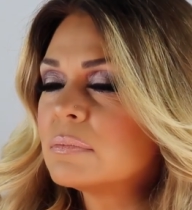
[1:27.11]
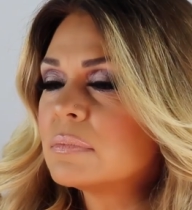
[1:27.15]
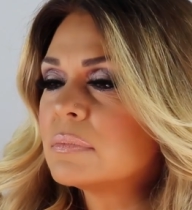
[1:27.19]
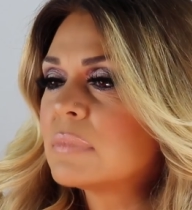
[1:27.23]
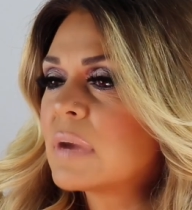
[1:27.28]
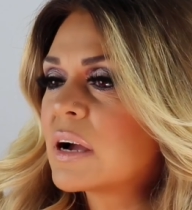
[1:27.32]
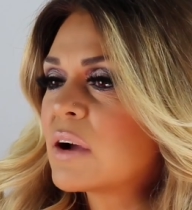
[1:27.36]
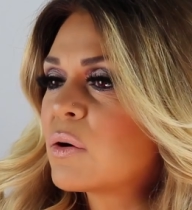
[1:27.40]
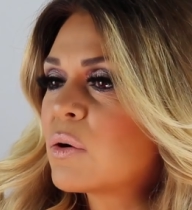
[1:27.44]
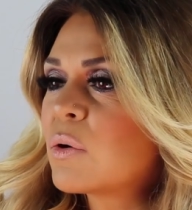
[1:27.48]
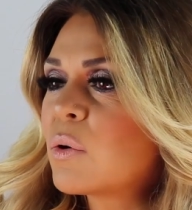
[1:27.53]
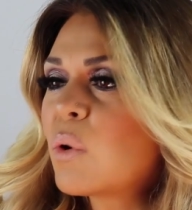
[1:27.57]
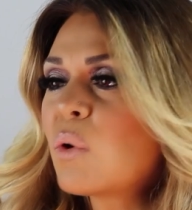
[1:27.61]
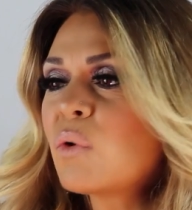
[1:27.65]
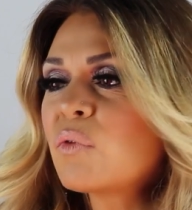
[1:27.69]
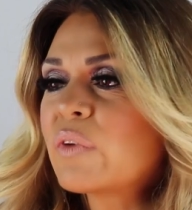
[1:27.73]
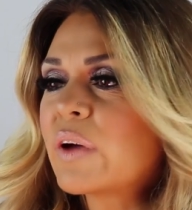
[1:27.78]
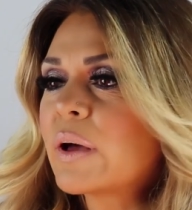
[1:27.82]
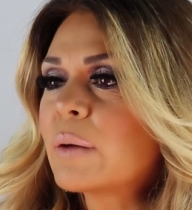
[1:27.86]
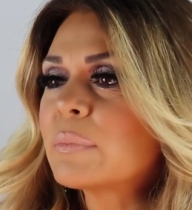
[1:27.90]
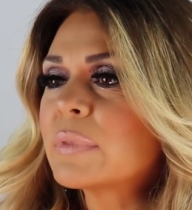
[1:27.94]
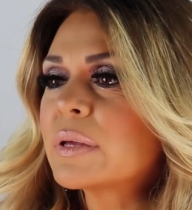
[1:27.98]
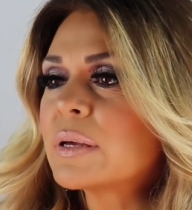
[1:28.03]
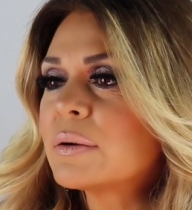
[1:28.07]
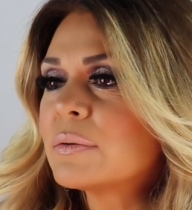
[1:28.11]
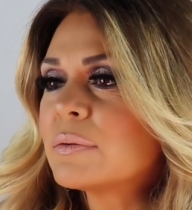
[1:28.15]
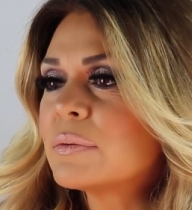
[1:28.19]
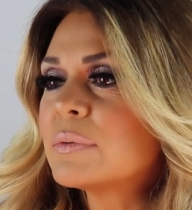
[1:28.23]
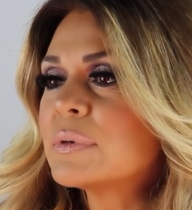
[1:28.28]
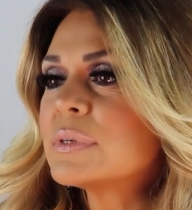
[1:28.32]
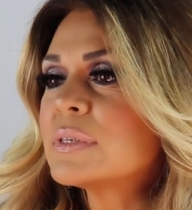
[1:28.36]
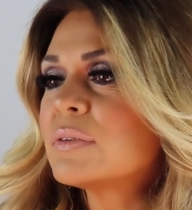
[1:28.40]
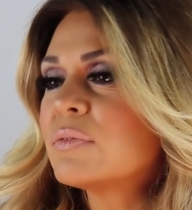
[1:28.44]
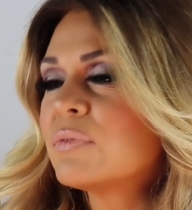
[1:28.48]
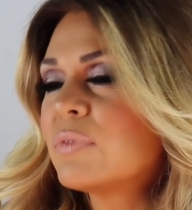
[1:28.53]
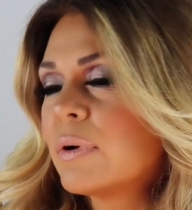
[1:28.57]
My whole family
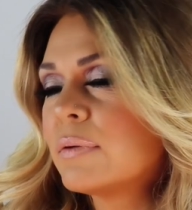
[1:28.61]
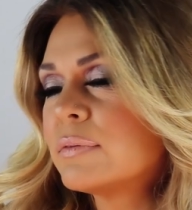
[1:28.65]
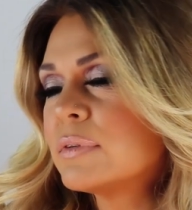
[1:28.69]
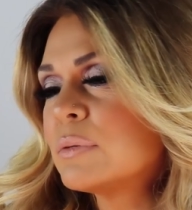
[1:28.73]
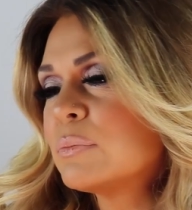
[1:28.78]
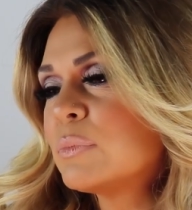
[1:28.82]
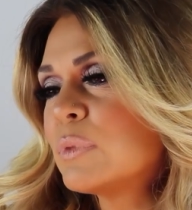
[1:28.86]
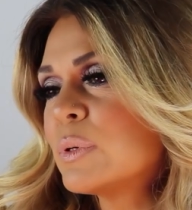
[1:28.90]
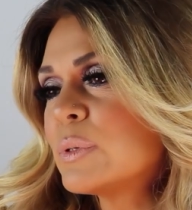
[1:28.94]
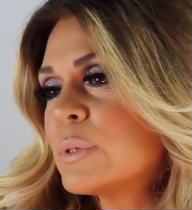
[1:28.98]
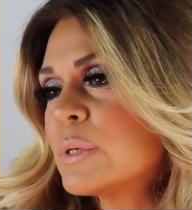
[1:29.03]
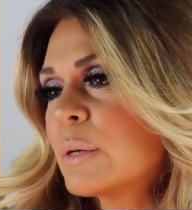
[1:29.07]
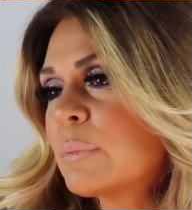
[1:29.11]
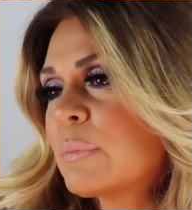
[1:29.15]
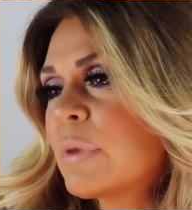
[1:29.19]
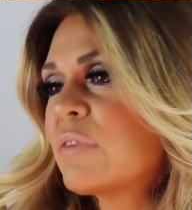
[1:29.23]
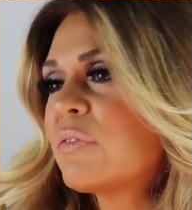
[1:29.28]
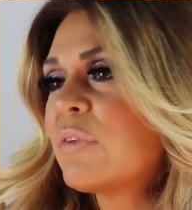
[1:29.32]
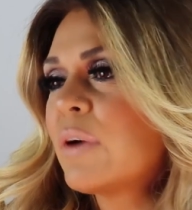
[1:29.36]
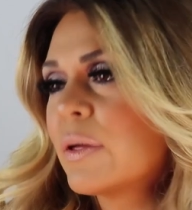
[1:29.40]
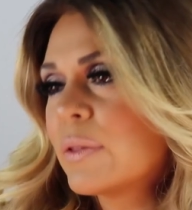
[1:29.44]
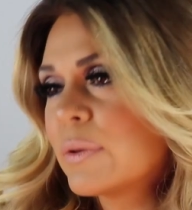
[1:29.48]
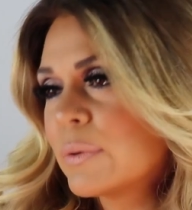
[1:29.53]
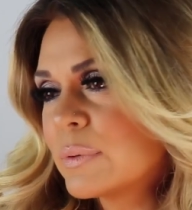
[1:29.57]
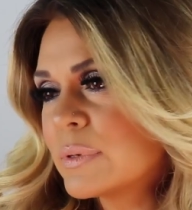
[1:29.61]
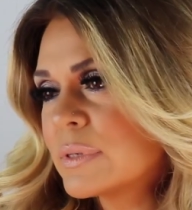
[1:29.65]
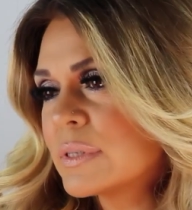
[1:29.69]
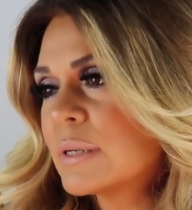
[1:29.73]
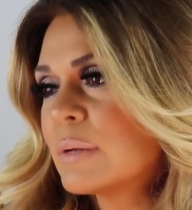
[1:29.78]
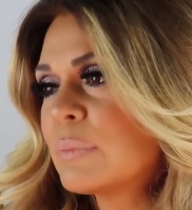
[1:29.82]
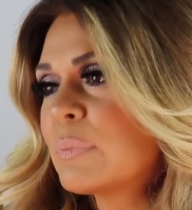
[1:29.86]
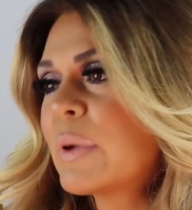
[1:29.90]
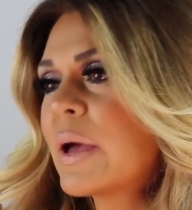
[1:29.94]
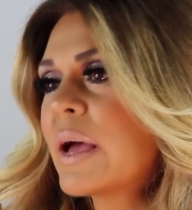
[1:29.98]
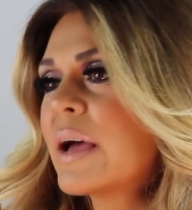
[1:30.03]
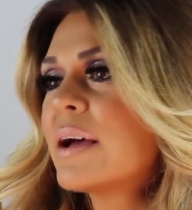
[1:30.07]
was involved in music. My father was in
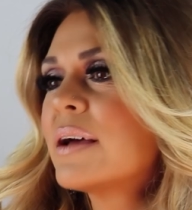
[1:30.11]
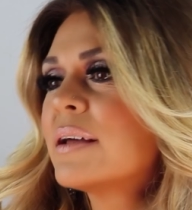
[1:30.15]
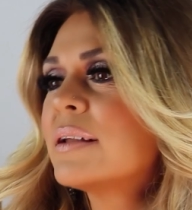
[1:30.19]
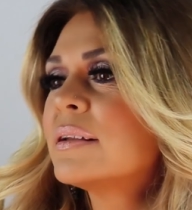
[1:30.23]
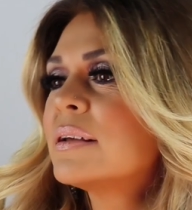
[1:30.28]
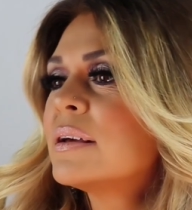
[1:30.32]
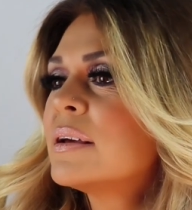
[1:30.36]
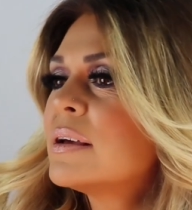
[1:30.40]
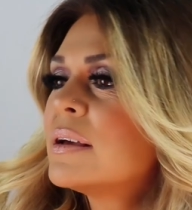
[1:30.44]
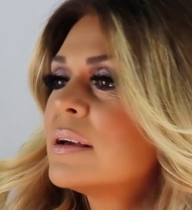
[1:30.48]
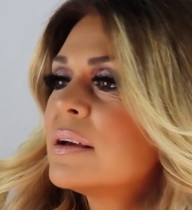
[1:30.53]
a band.